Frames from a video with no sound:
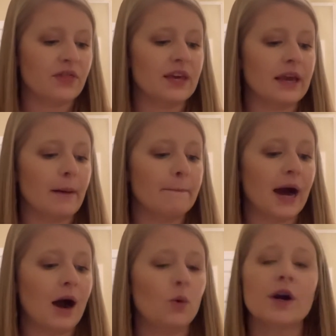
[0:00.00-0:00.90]
the
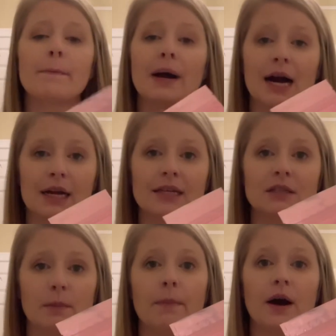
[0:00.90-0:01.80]
Power Pocket
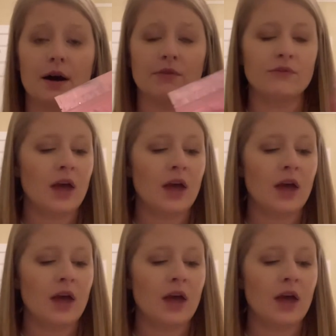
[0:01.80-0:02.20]
Puff,